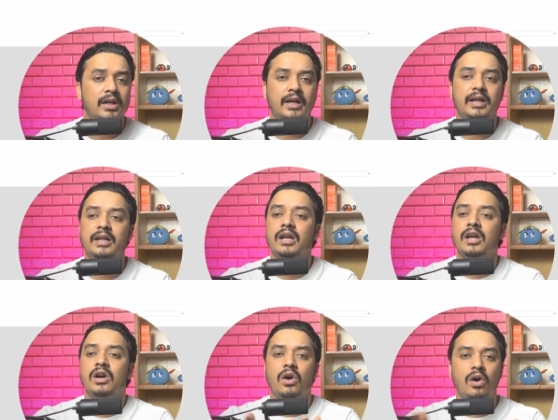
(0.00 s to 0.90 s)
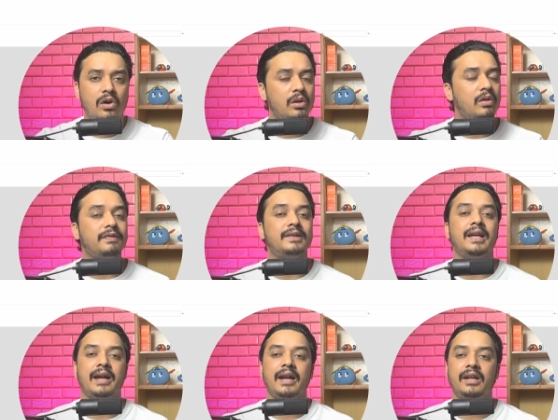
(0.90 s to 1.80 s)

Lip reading: right? All of that